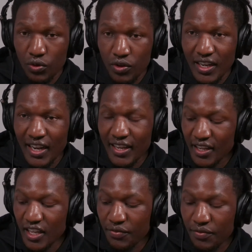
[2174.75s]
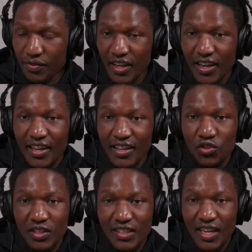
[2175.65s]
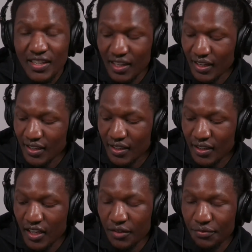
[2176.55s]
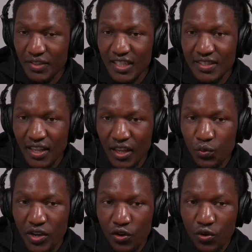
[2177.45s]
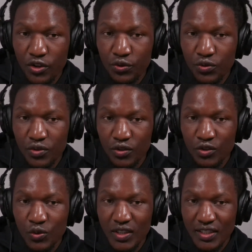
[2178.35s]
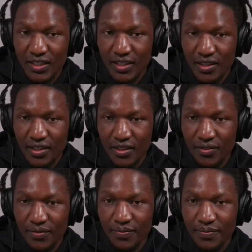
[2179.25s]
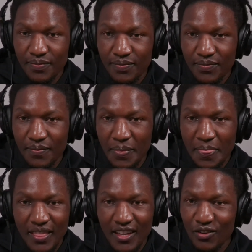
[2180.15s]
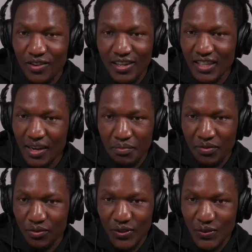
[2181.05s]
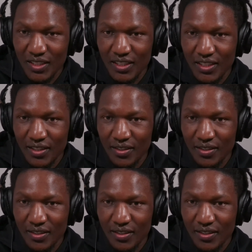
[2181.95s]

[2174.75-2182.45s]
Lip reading: Like if so, these guys, like if they say we are going to do it on 20th, then you can't come before 20th.